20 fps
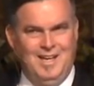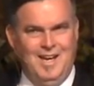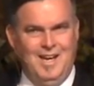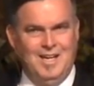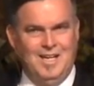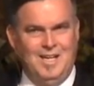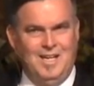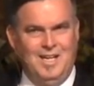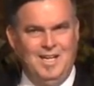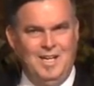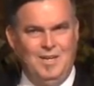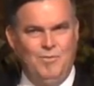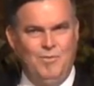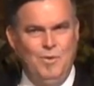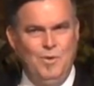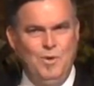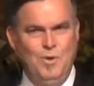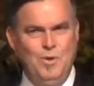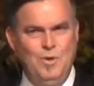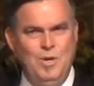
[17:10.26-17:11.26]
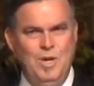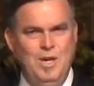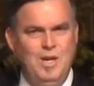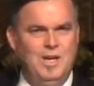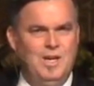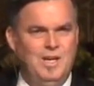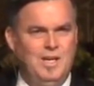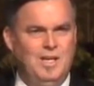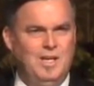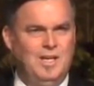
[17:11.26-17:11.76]
Unclean
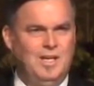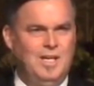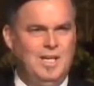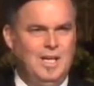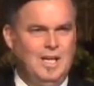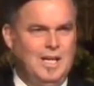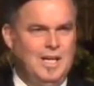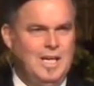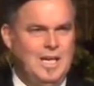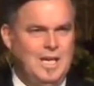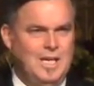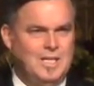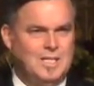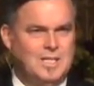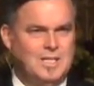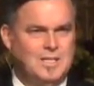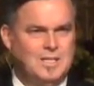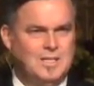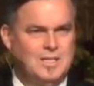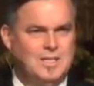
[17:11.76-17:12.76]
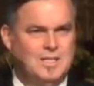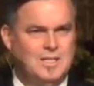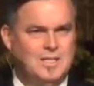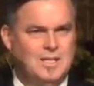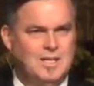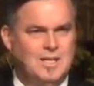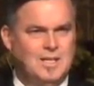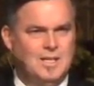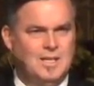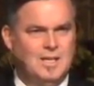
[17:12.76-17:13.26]
food, kill and eat.
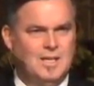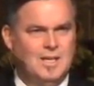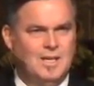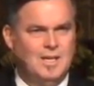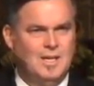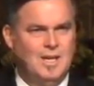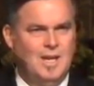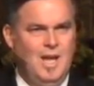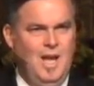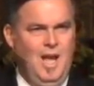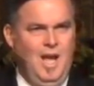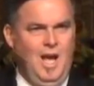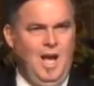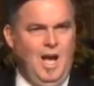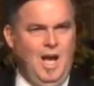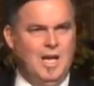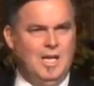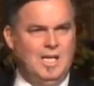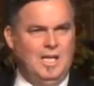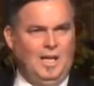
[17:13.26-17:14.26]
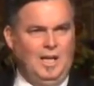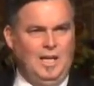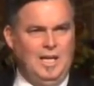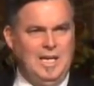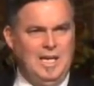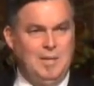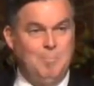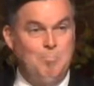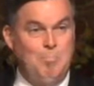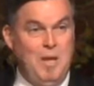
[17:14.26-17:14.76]

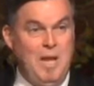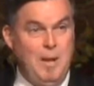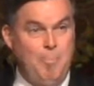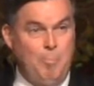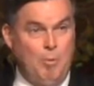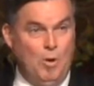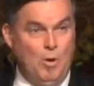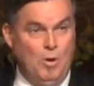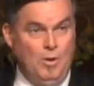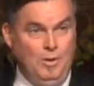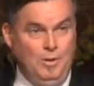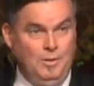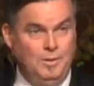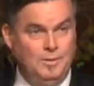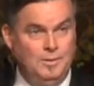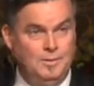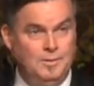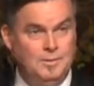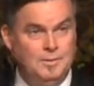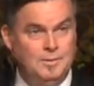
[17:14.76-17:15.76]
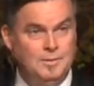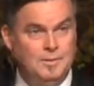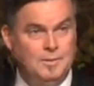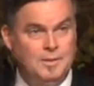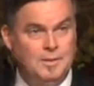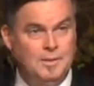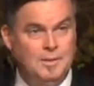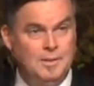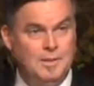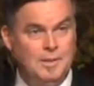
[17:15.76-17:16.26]
Unclean people,
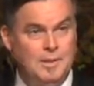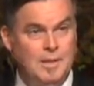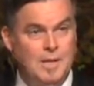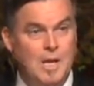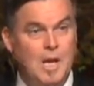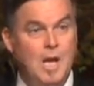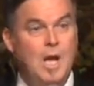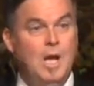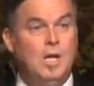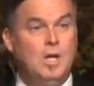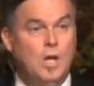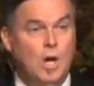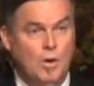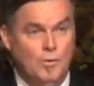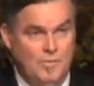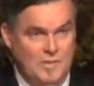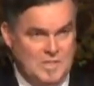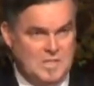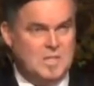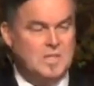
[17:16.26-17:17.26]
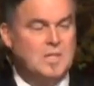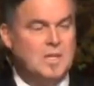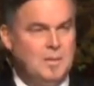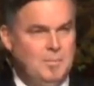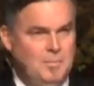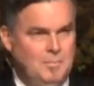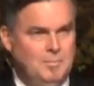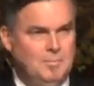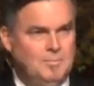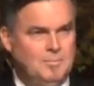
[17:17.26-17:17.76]
go visit
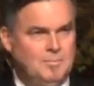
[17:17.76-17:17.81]
them.